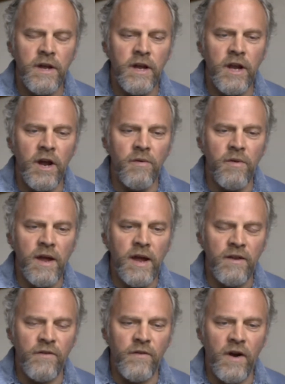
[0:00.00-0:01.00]
You know,
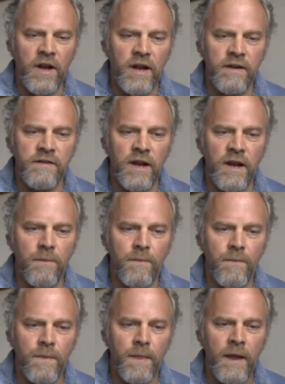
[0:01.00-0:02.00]
it's funny, isn't it,
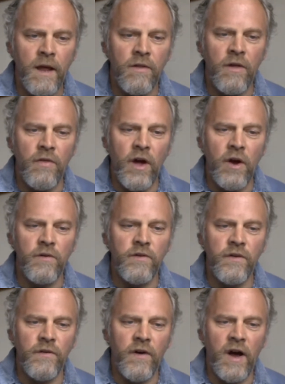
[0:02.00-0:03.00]
that
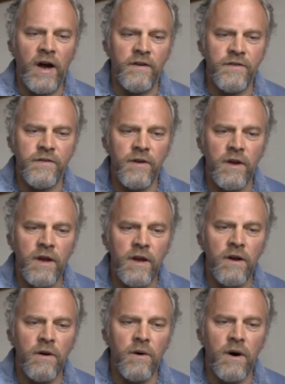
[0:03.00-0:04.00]
those of us
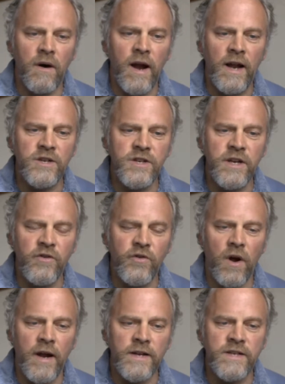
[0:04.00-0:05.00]
who are actually
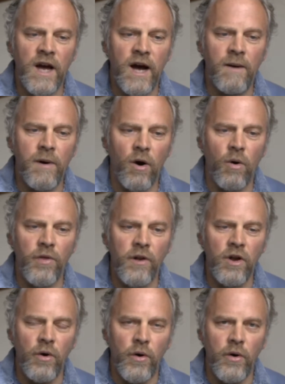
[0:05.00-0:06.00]
trying to uphold the
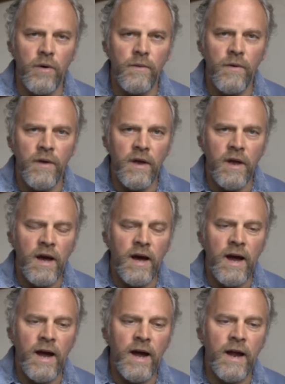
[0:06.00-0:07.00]
law
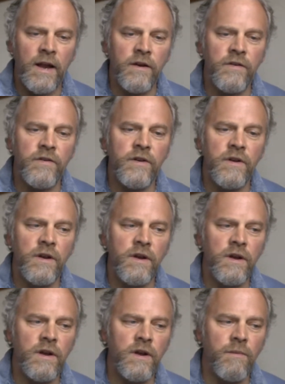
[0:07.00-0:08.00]
and
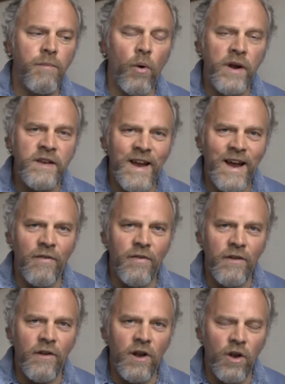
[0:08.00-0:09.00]
point out
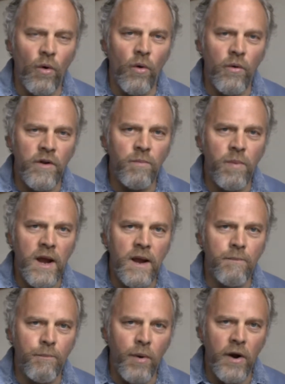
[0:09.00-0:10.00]
that the law is
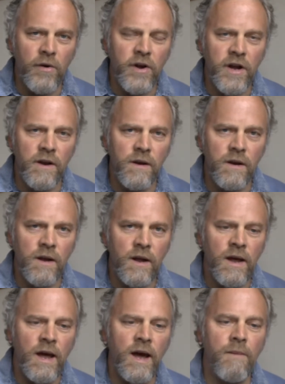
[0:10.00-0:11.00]
being broken
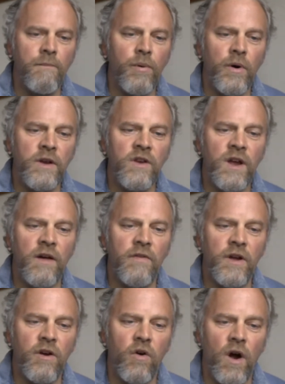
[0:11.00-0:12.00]
and point out
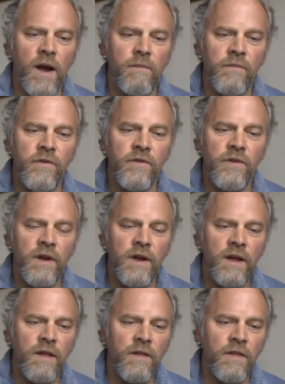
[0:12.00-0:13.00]
the crimes
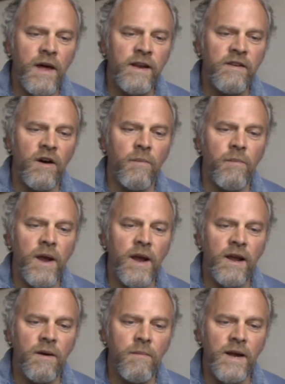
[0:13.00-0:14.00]
that are
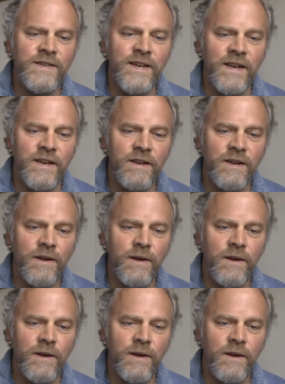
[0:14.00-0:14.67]
being committed,